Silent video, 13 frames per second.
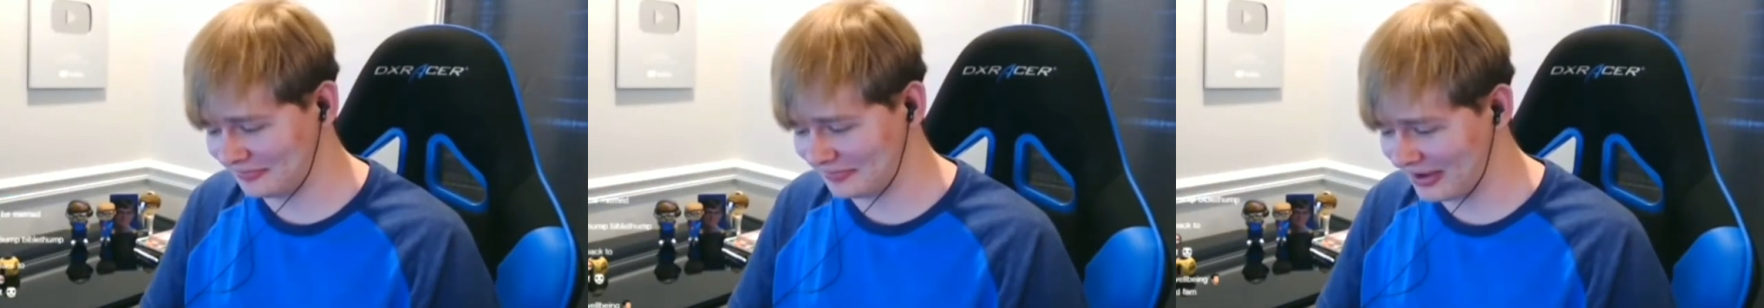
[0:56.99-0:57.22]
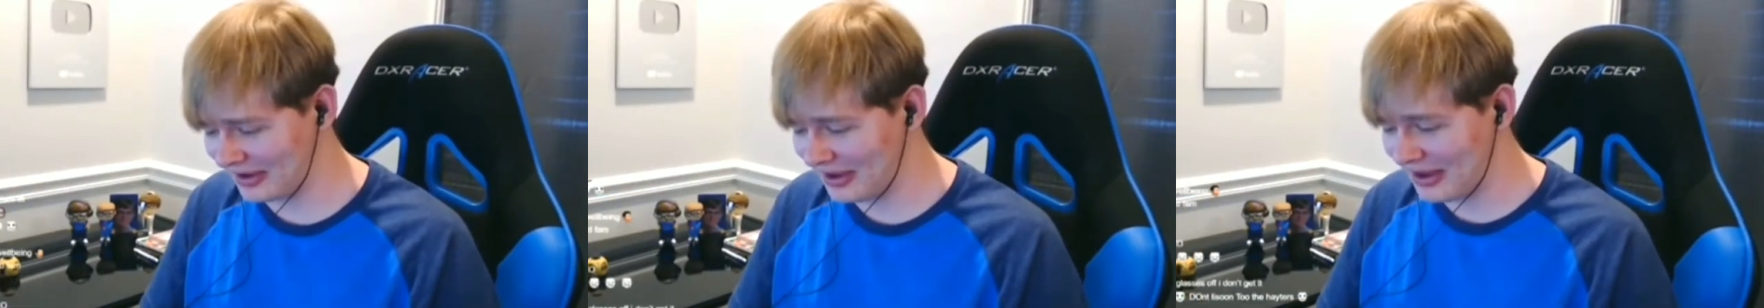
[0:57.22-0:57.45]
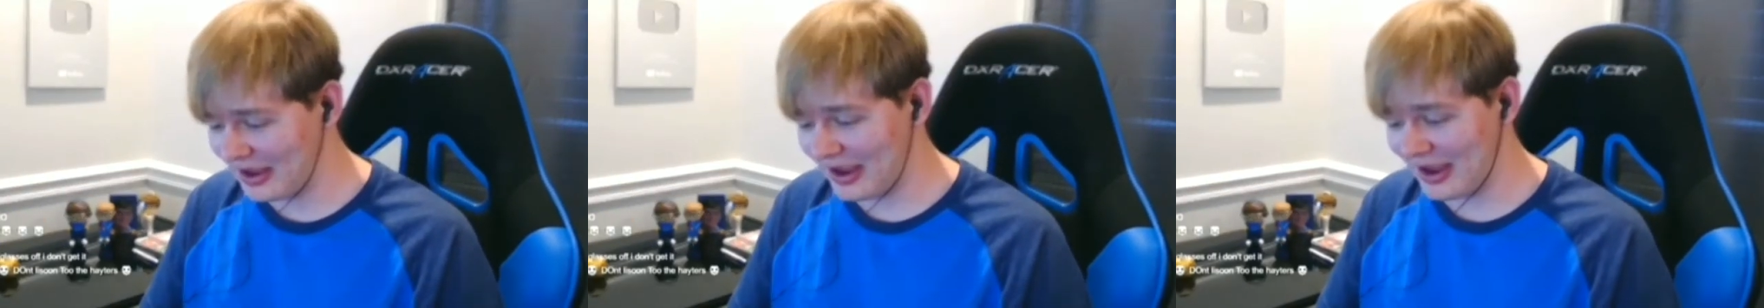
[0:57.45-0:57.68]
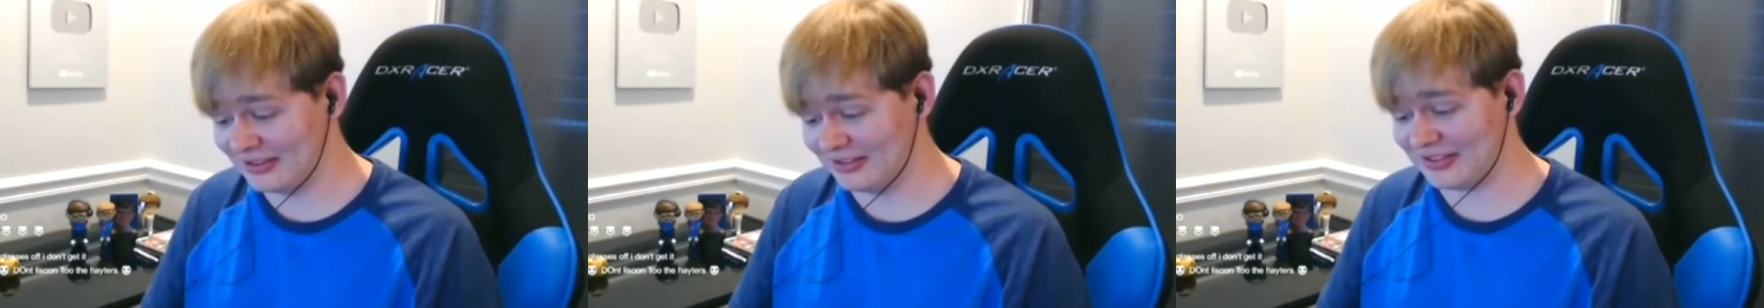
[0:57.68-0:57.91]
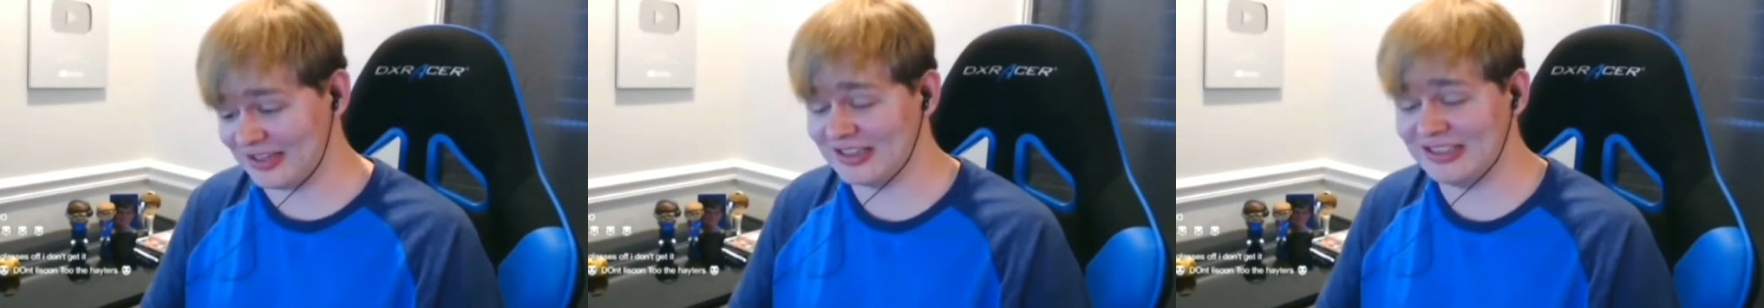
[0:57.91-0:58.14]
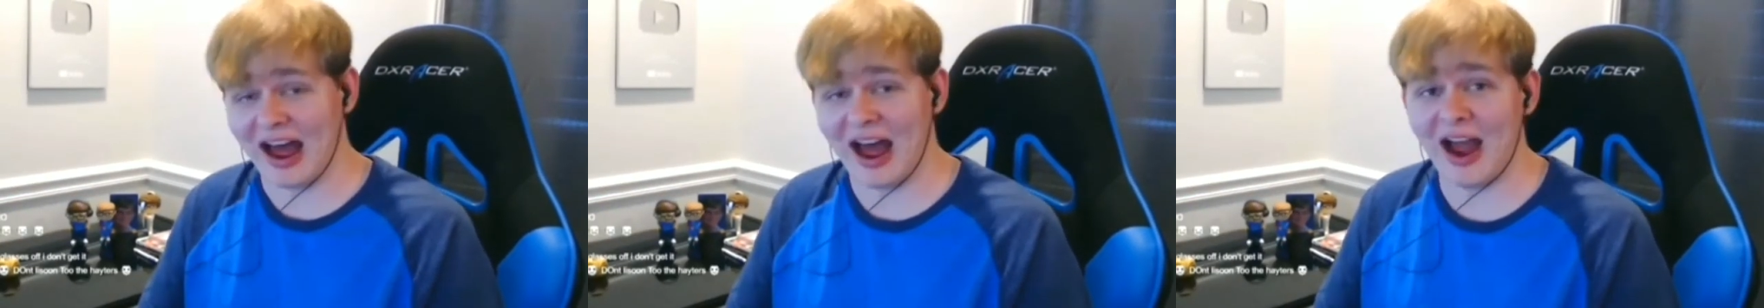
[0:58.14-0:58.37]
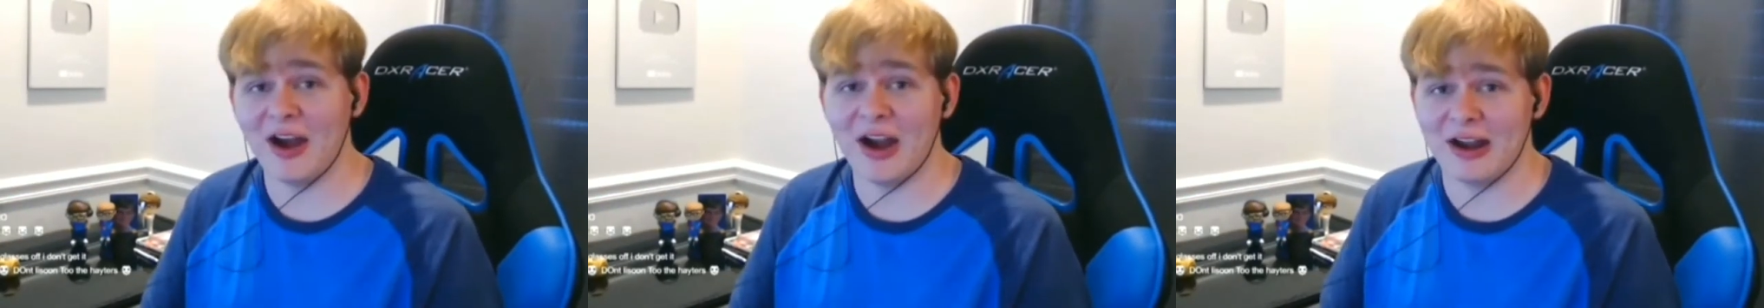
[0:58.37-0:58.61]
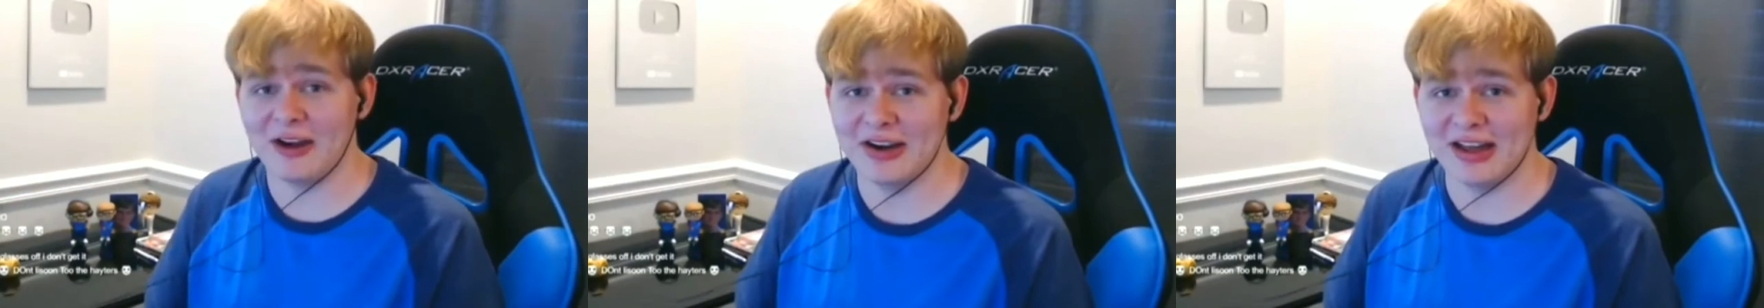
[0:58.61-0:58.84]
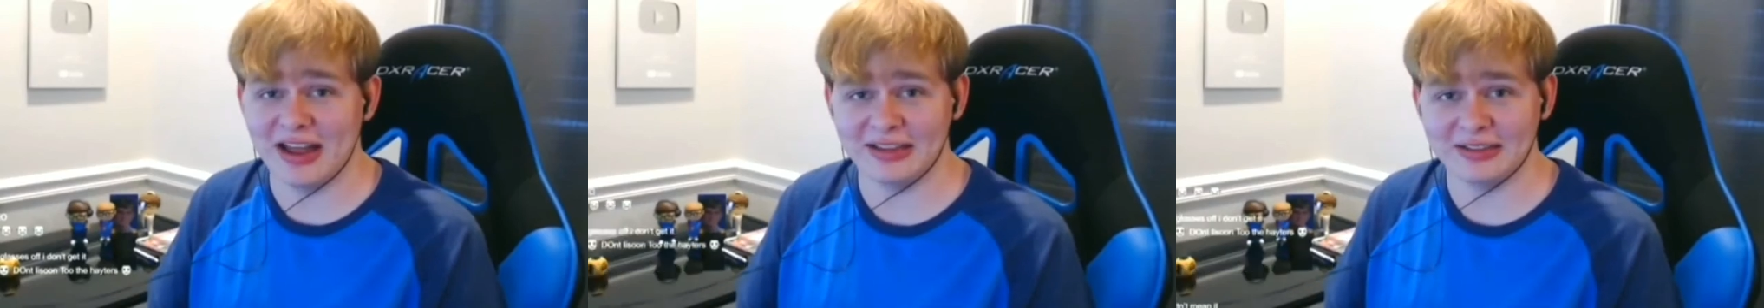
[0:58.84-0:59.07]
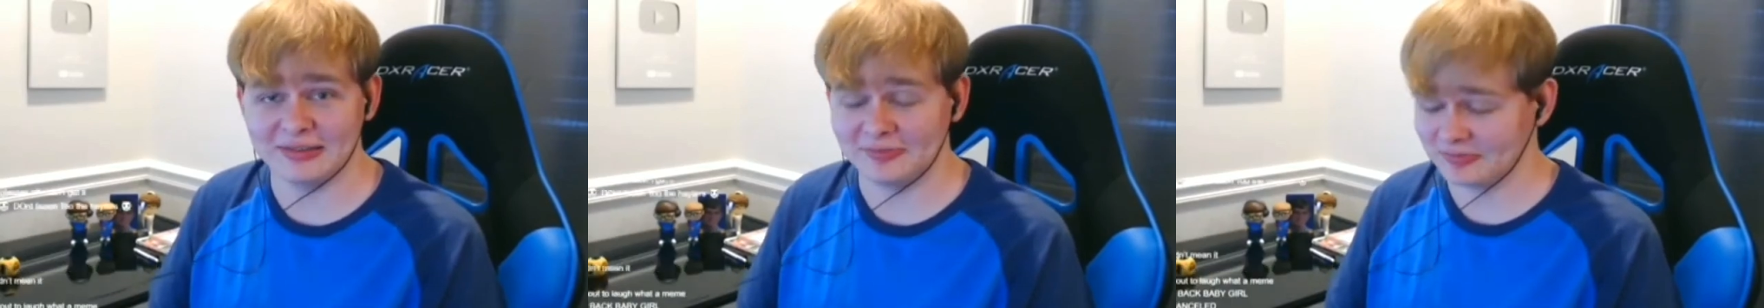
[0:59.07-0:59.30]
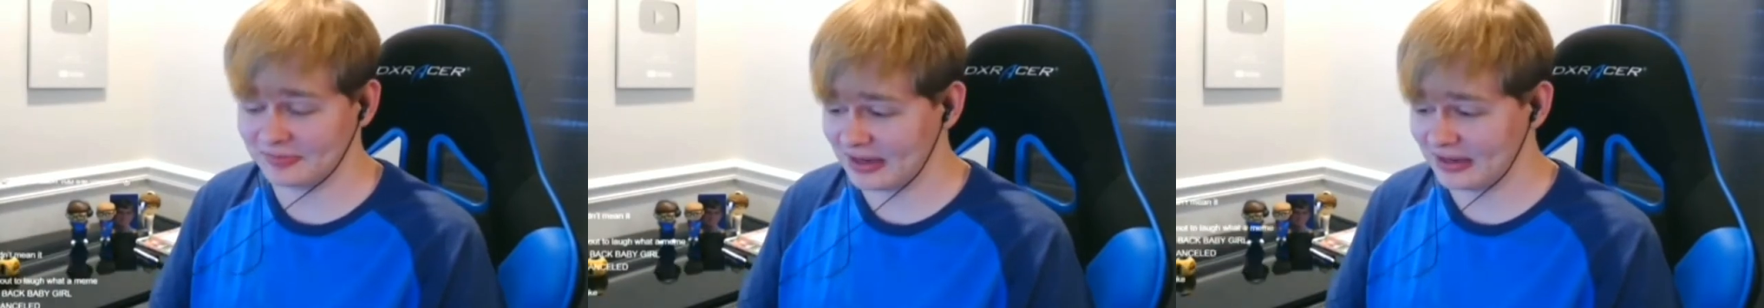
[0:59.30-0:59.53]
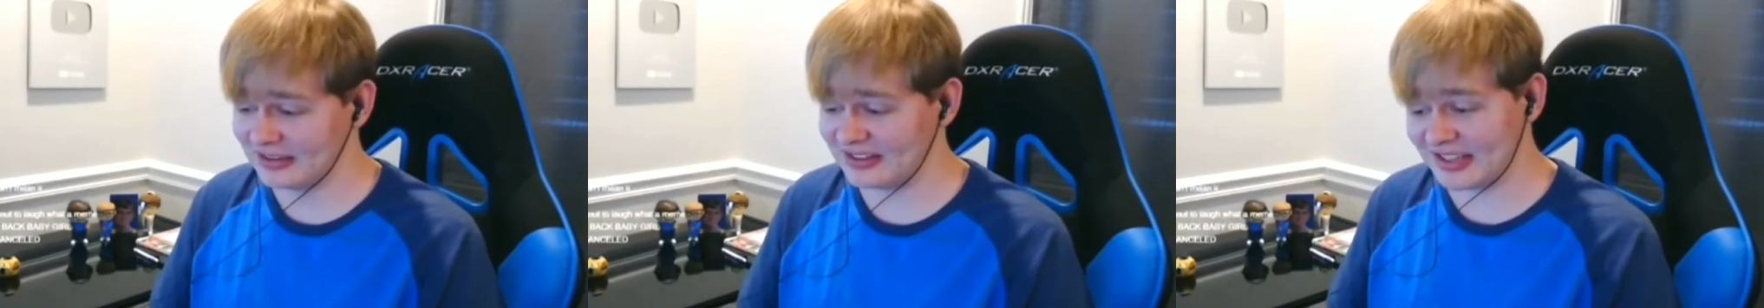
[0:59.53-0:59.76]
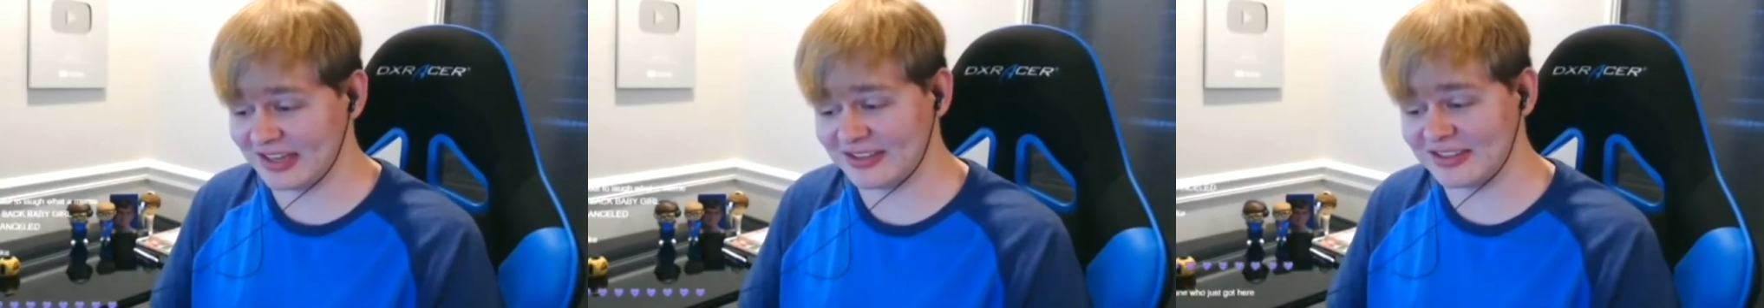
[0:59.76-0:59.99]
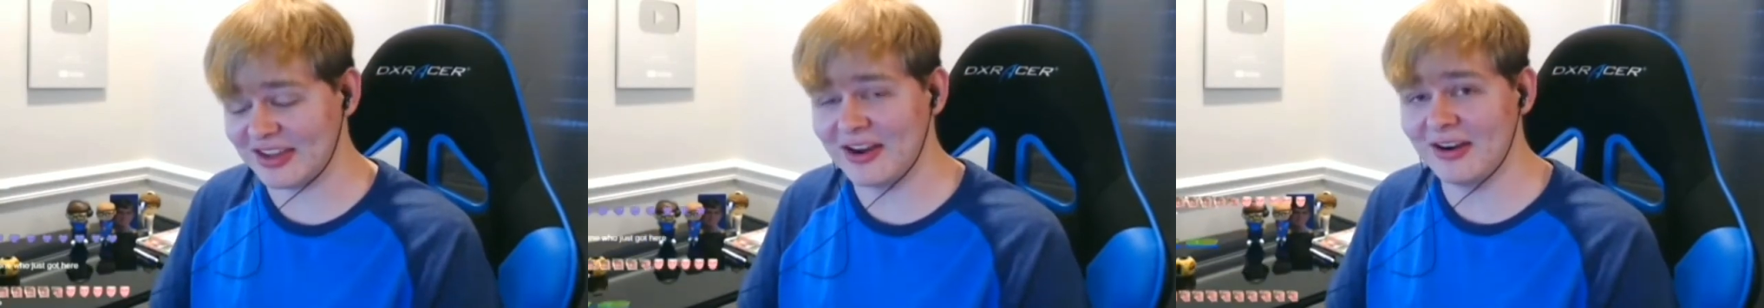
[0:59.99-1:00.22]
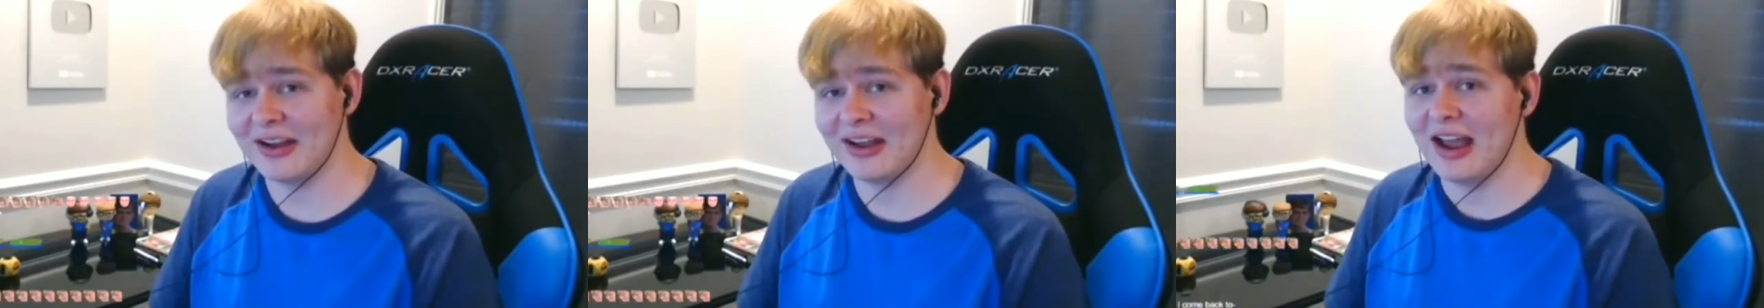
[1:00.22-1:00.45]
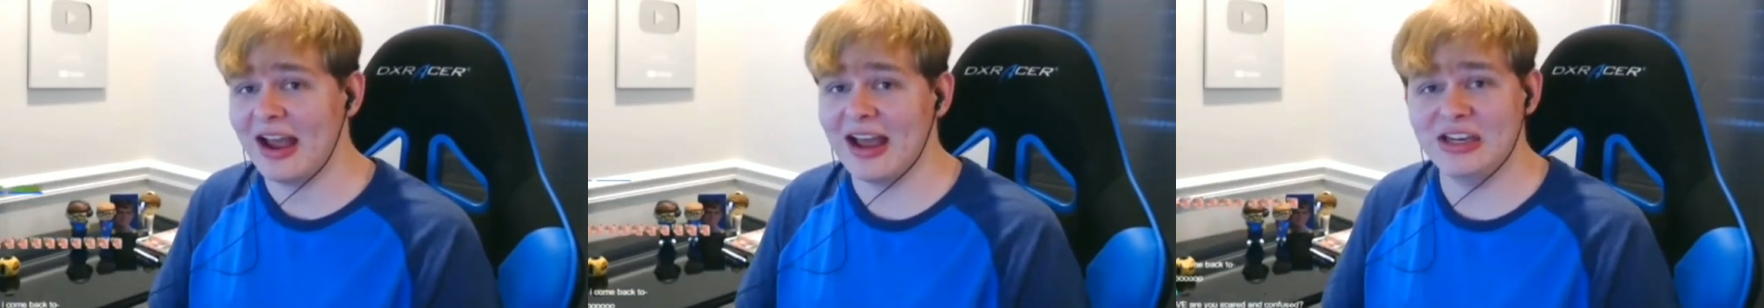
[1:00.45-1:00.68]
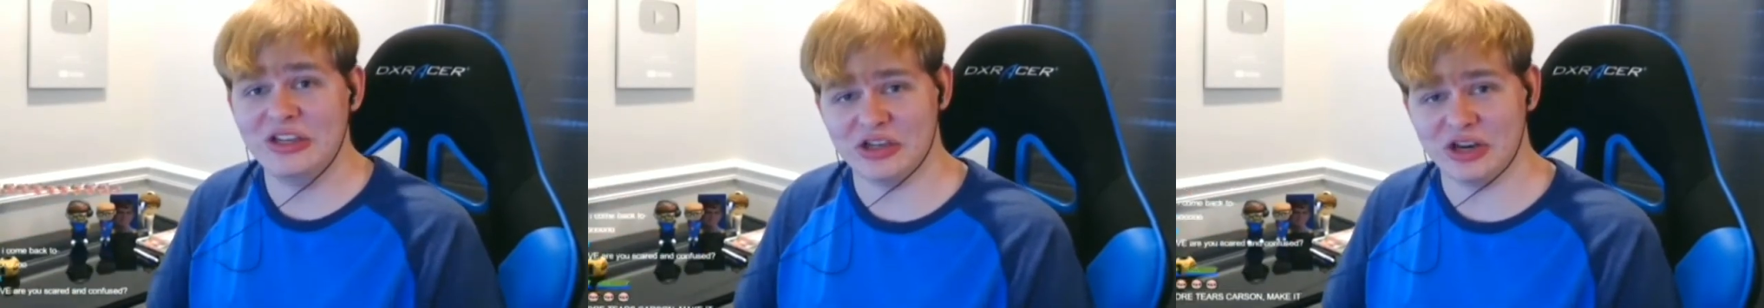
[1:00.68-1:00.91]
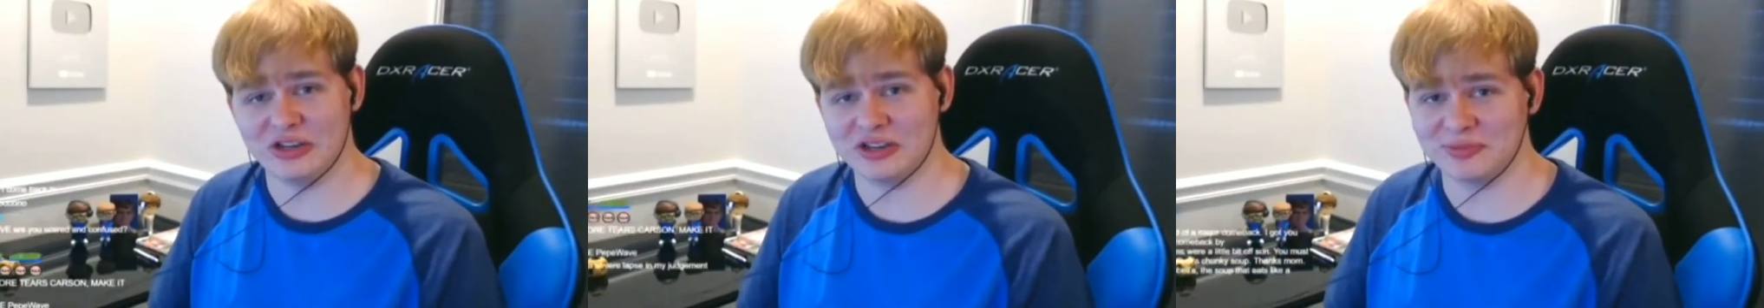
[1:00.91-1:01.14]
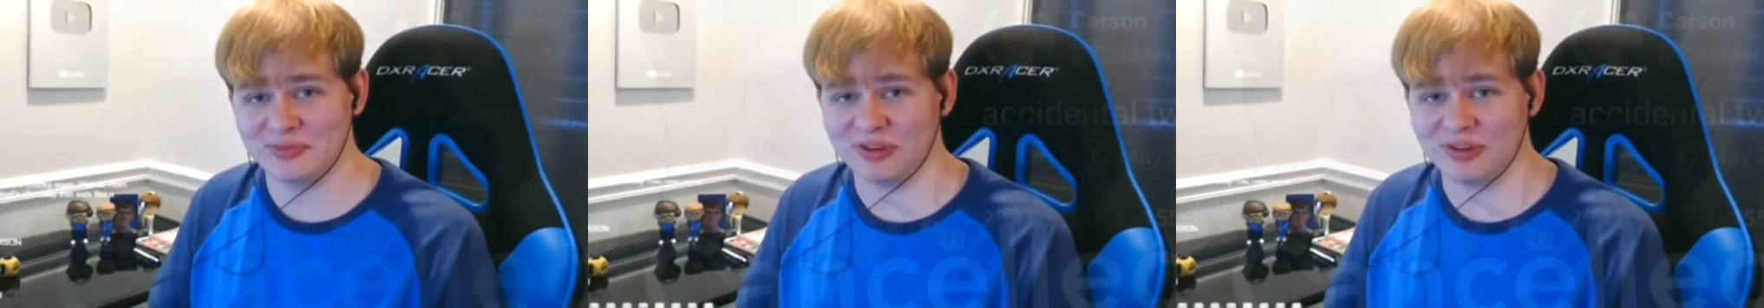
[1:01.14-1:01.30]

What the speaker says: as the entire internet sits there and judges me for my